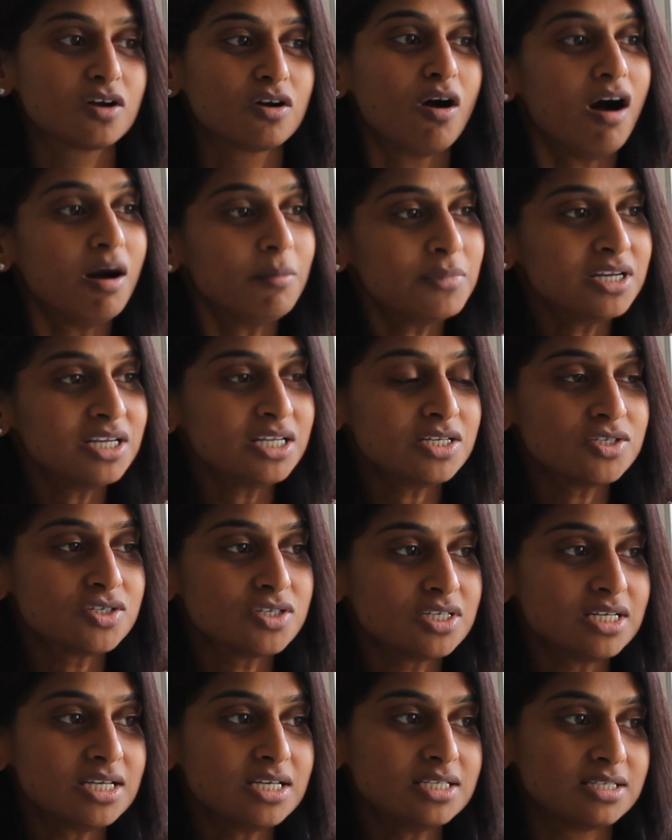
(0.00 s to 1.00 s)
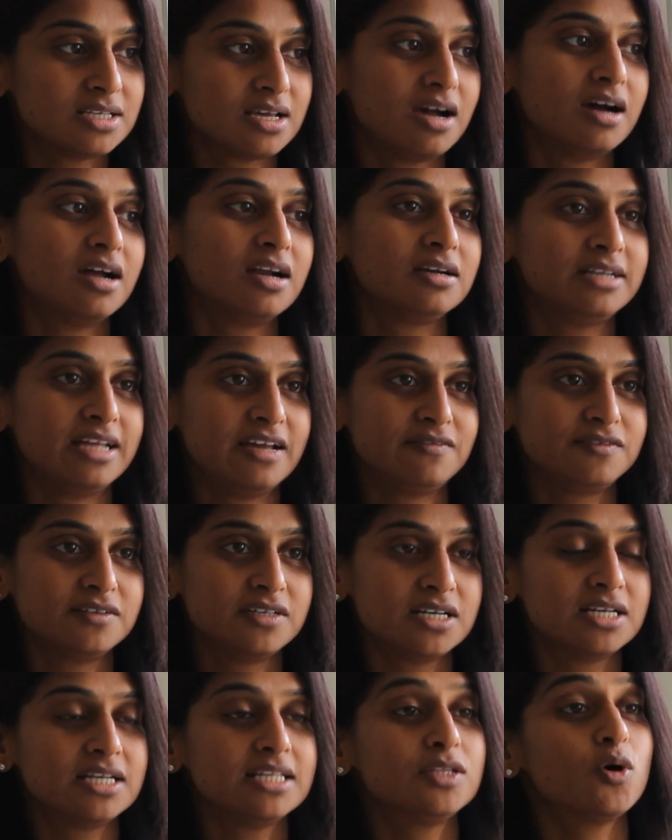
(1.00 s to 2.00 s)
Common injuries are
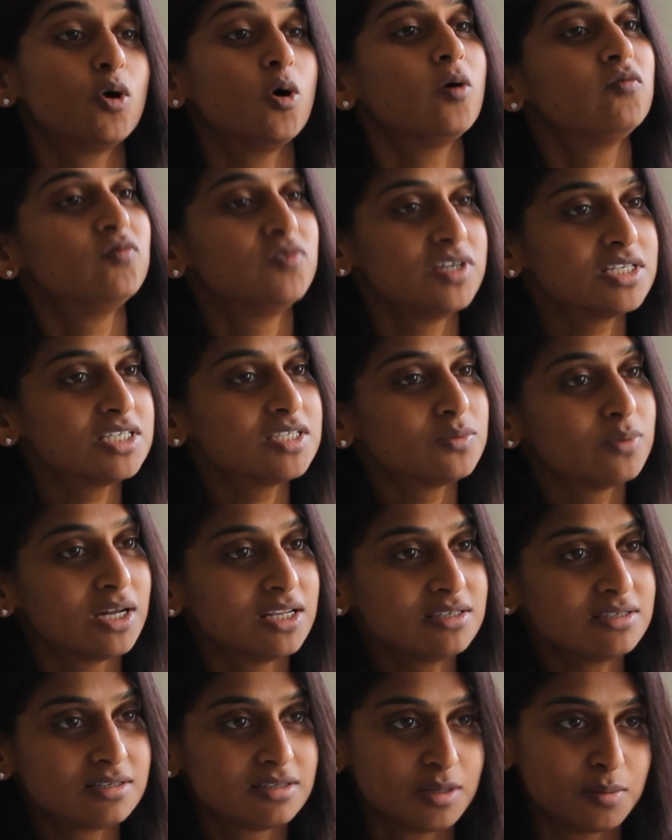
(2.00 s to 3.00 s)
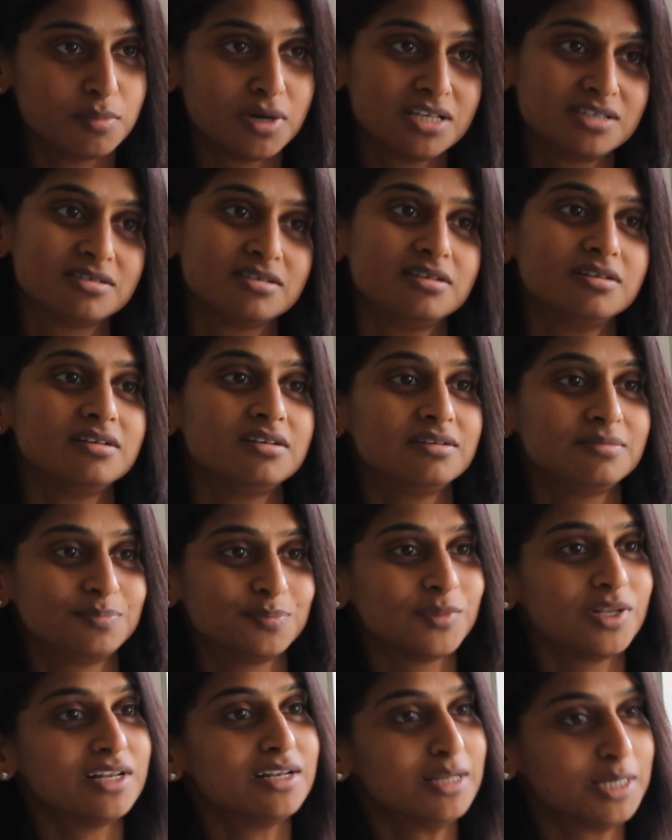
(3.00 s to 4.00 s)
definitely the obvious ones: the muscle,
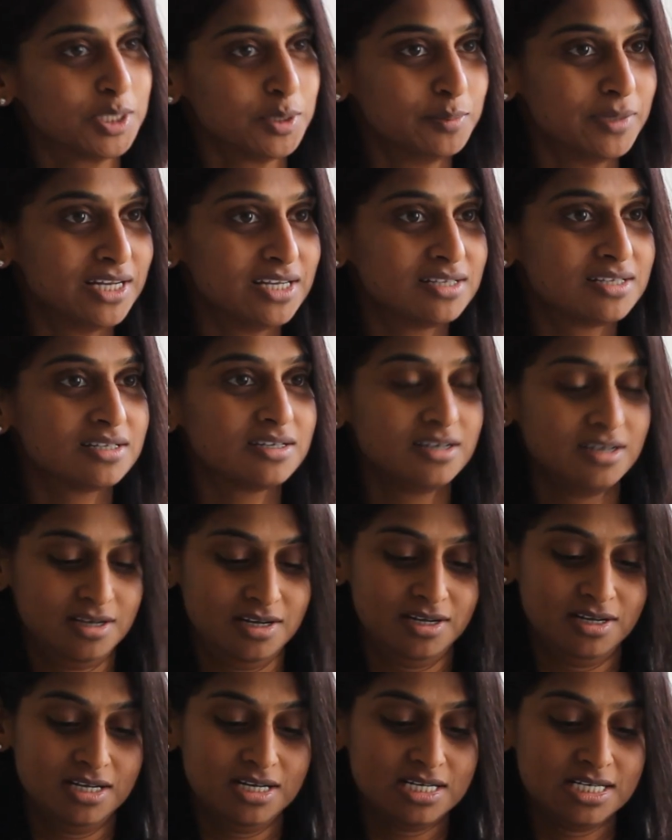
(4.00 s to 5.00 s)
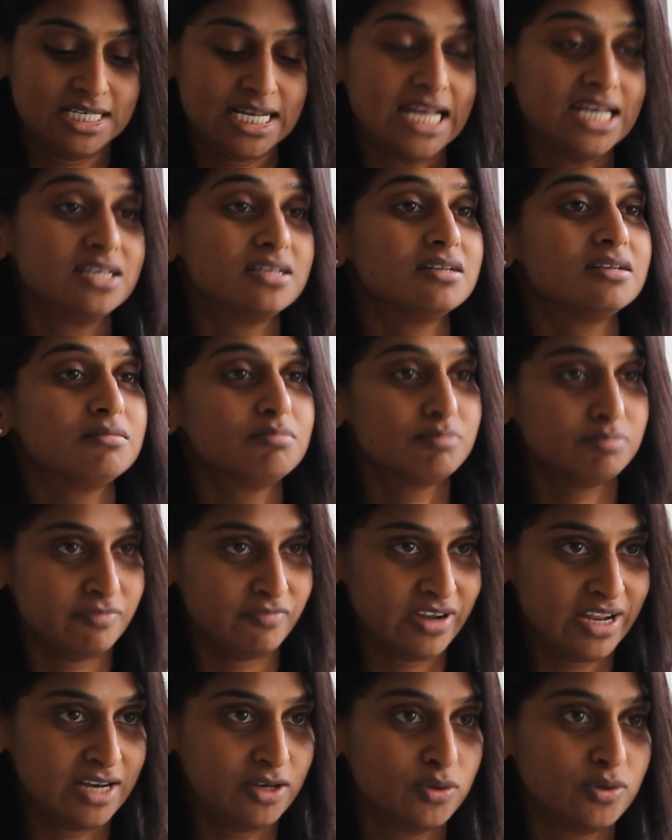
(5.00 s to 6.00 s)
ligament, tendon,
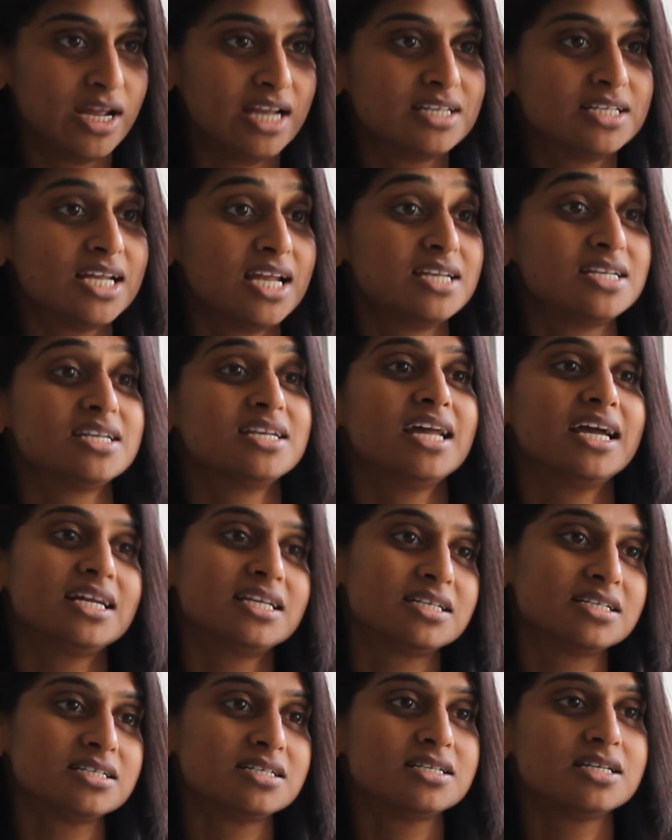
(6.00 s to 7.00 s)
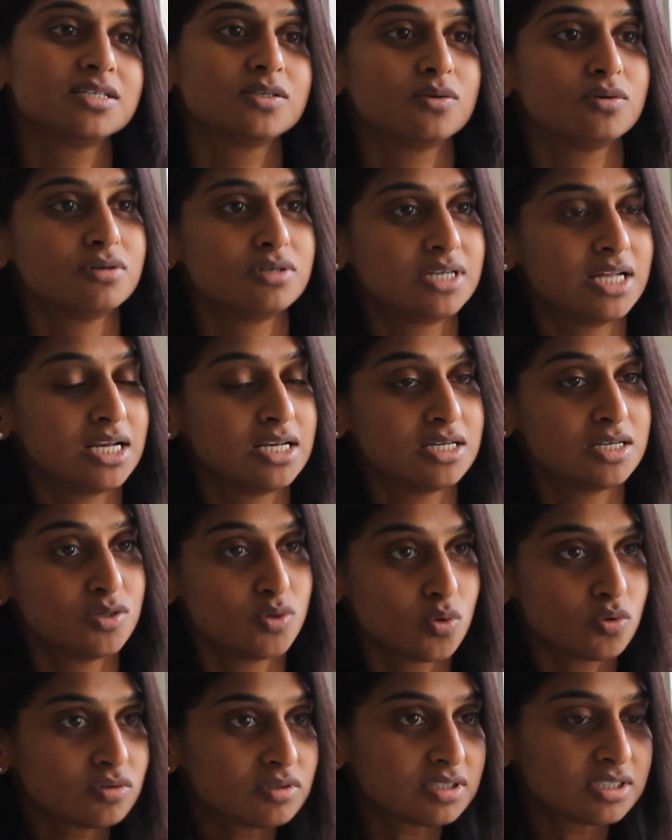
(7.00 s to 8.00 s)
where you get tendinitis or
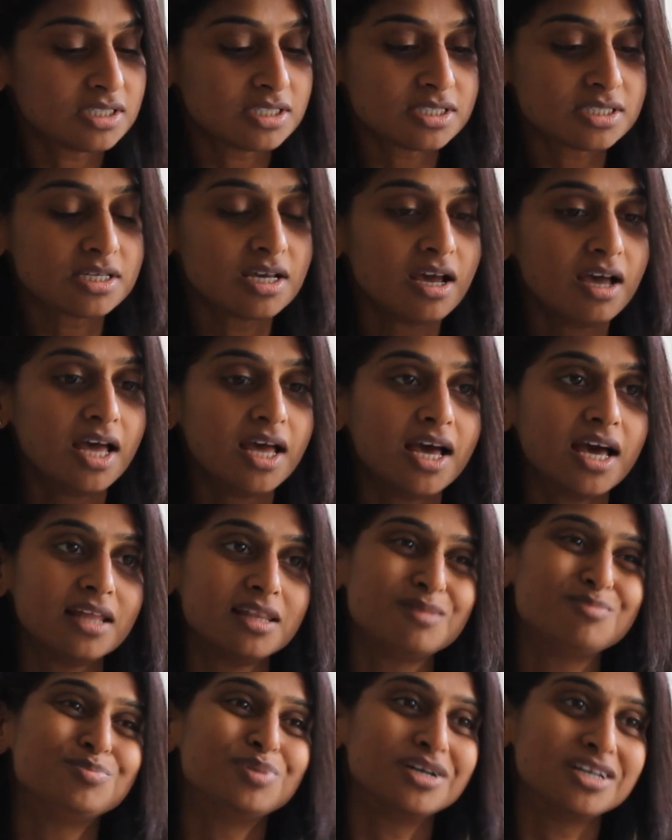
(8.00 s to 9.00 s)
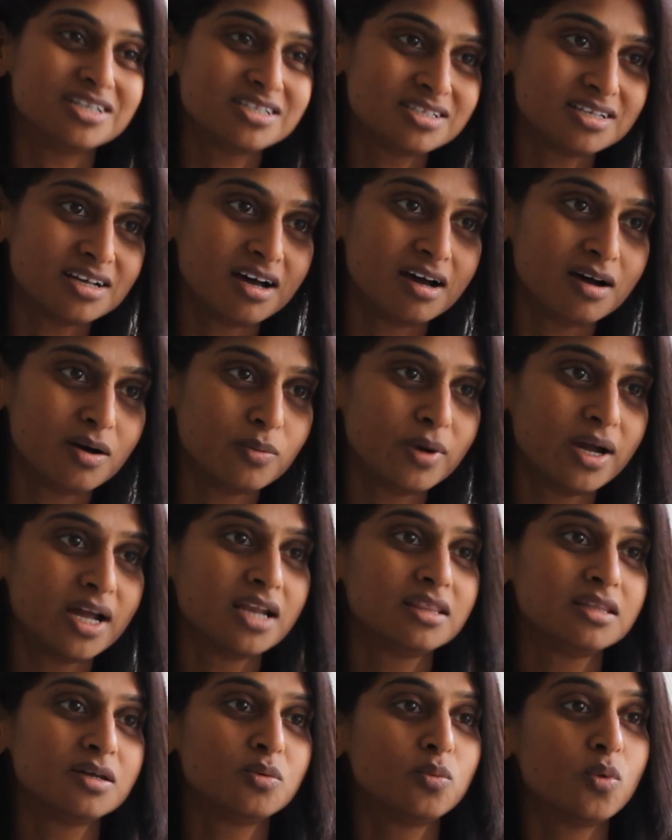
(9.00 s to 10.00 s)
tendinosis, and the bursa,
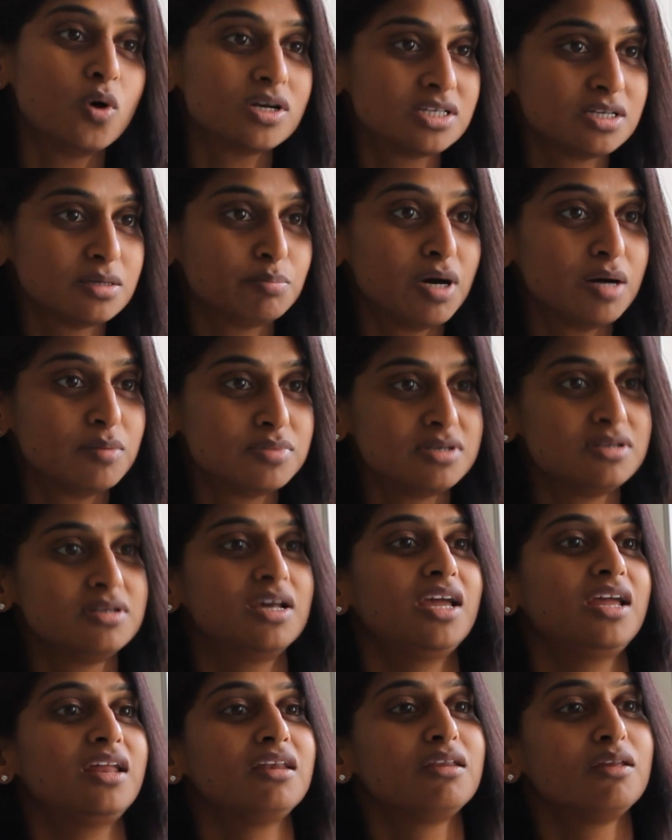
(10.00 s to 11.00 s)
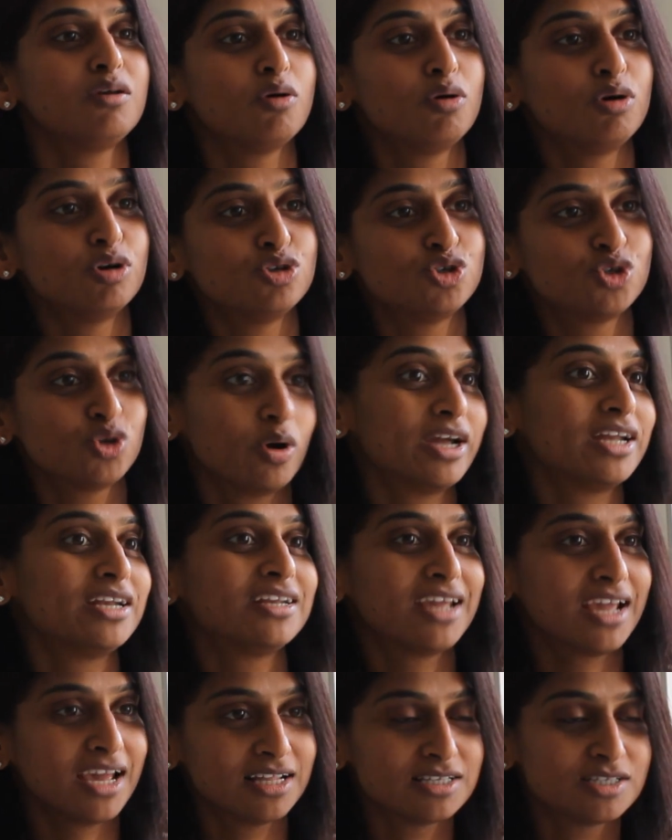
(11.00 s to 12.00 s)
where the water bubble in your joint
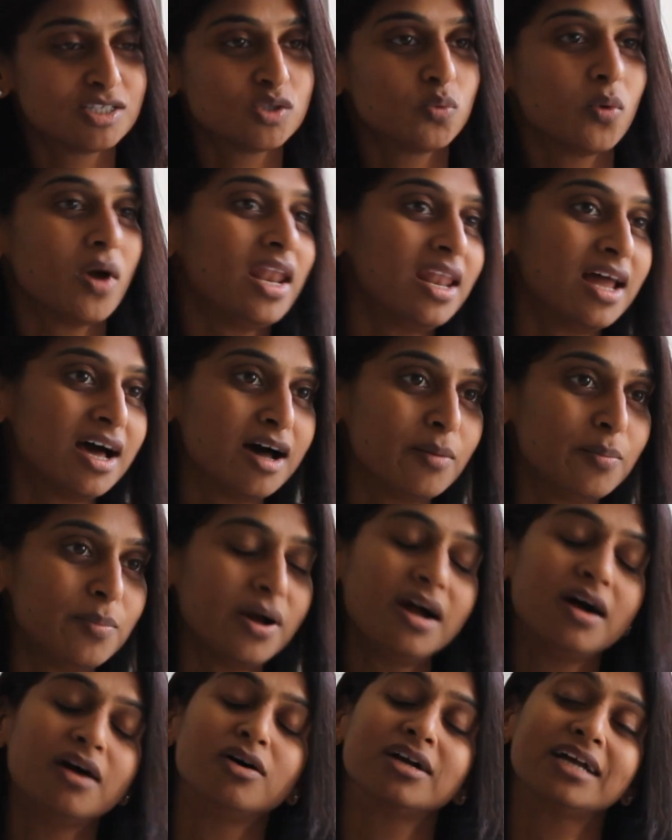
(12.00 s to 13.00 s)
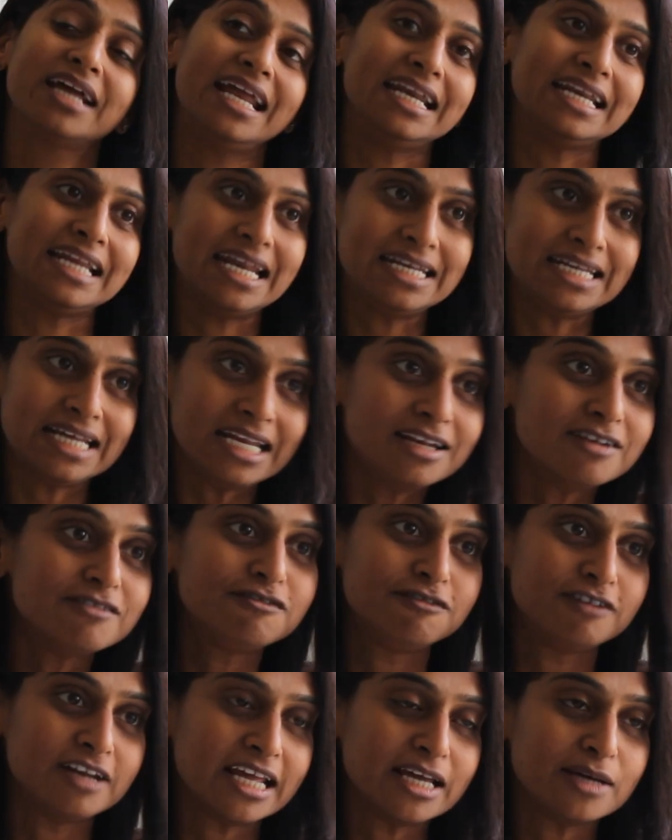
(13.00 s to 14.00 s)
can swell up, can get
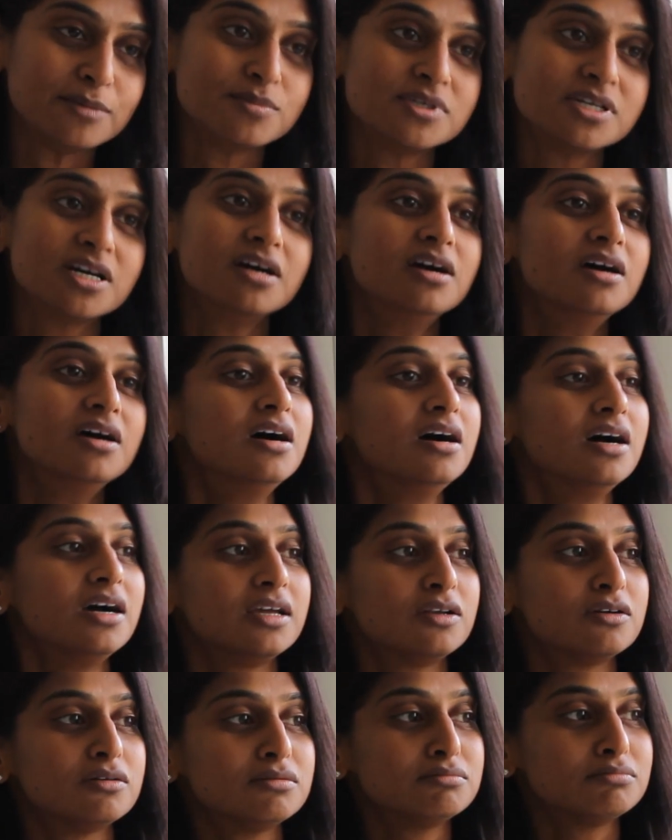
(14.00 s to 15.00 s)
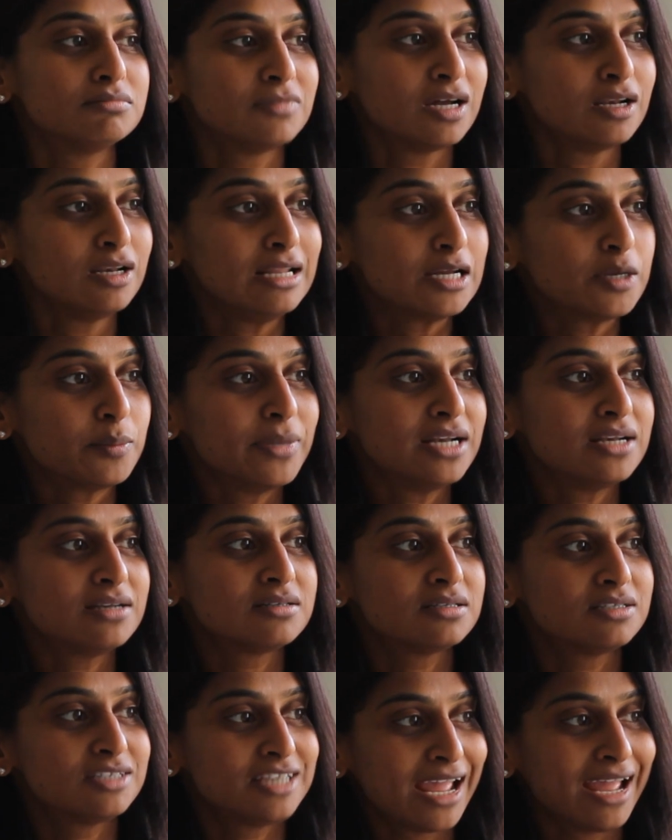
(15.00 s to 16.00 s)
inflamed, ligament
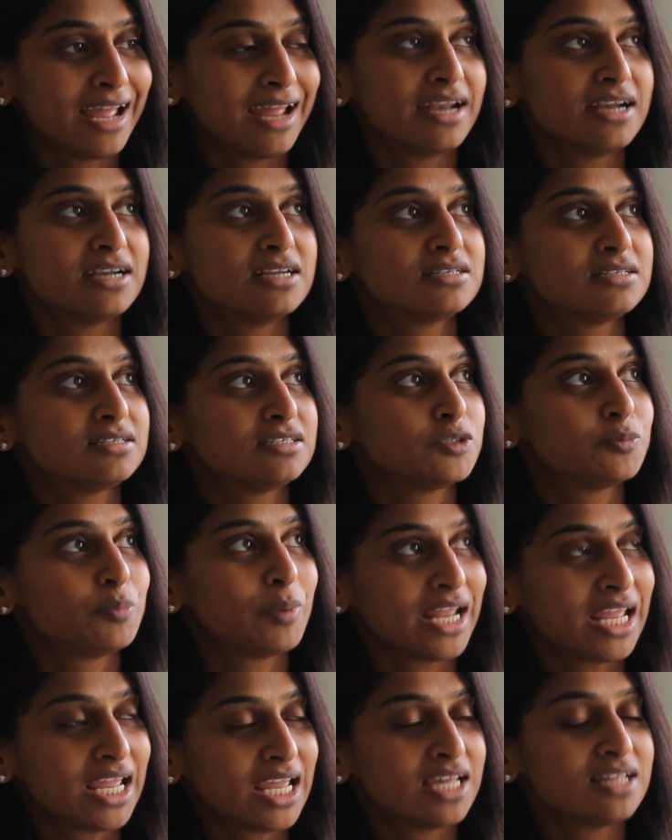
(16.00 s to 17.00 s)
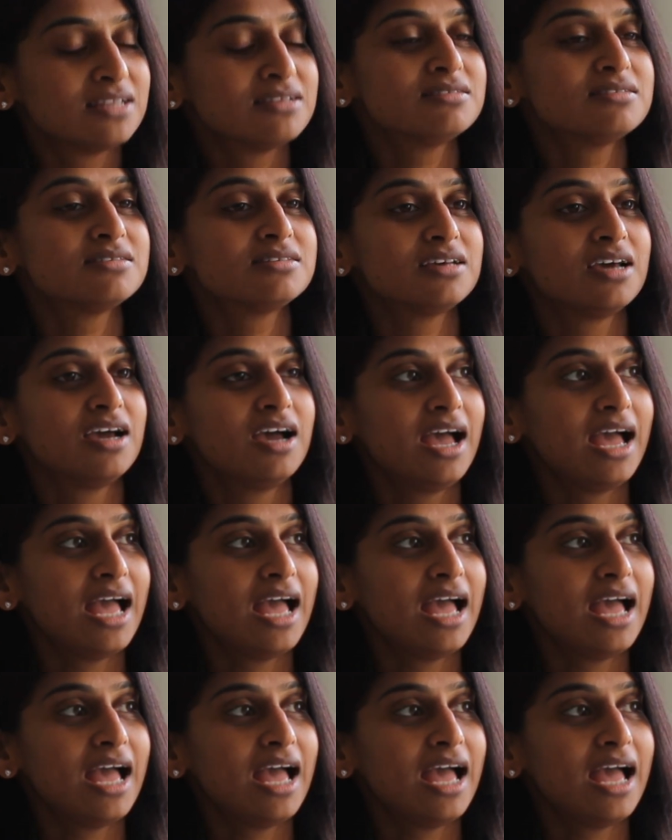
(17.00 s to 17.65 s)
tears, sprains.